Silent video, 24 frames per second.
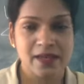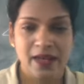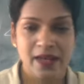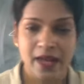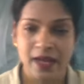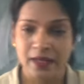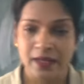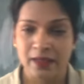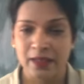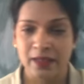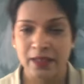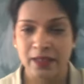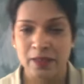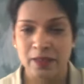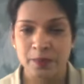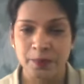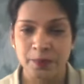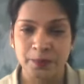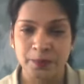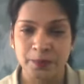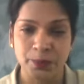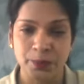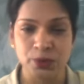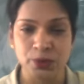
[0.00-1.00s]
and it
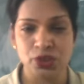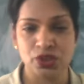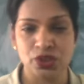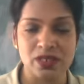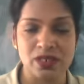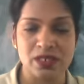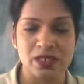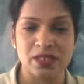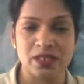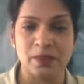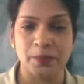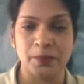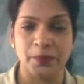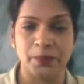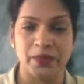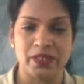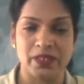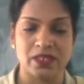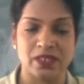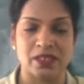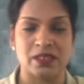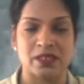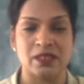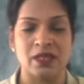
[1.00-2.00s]
pushes the
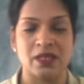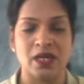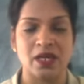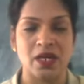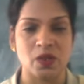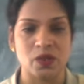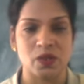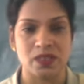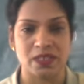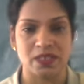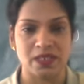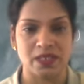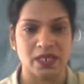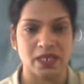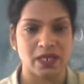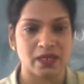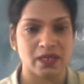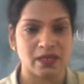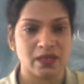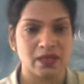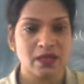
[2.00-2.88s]
piston outside.